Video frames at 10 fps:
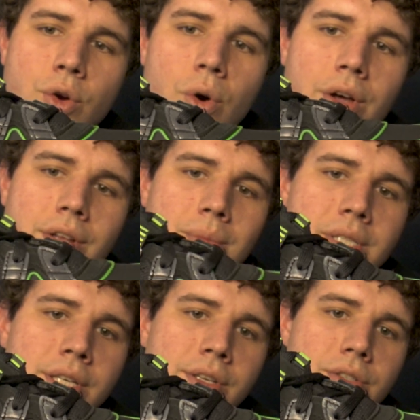quality of
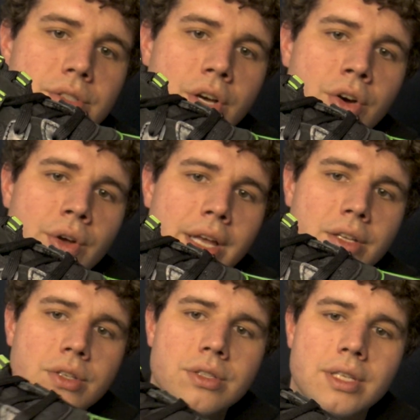materials go, it
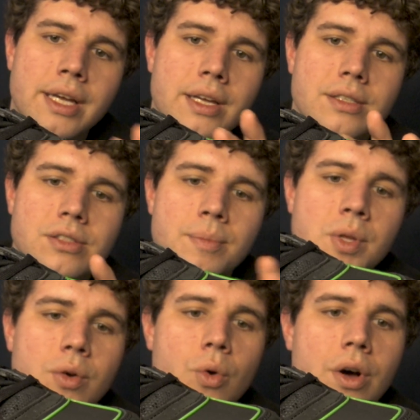looks like some
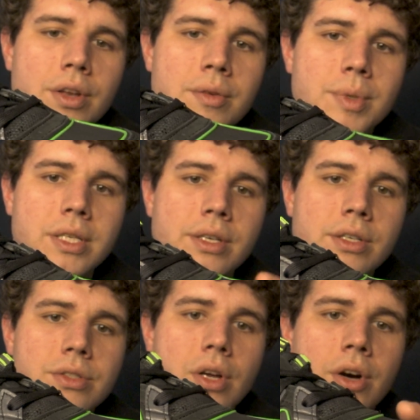of the quality of
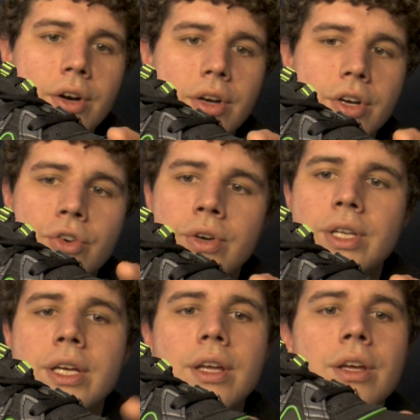materials are
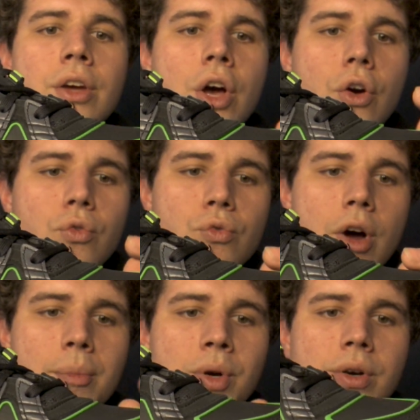acrylic,
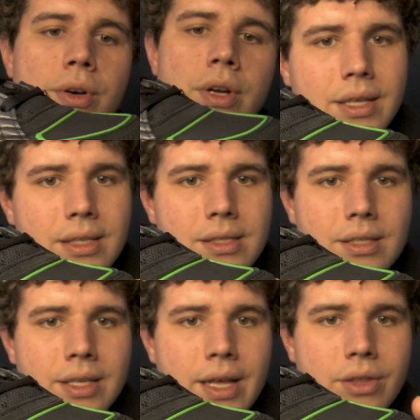rubber, this
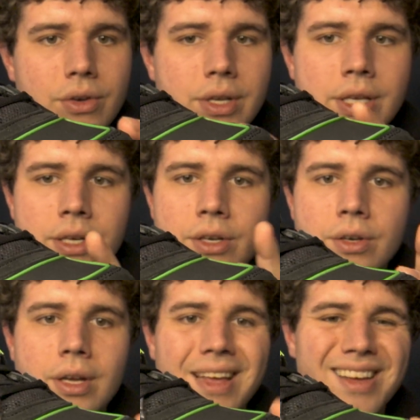leather here,
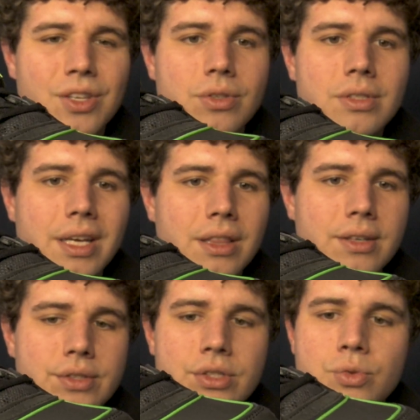it looks like
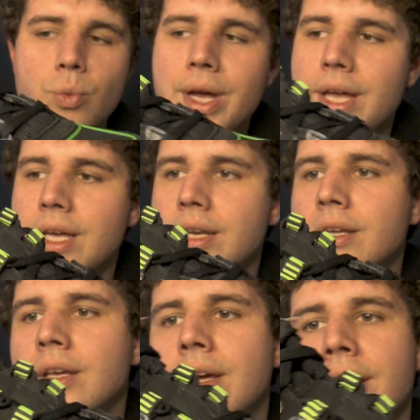there's suede.
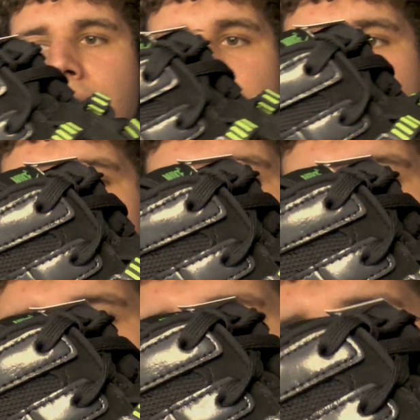There's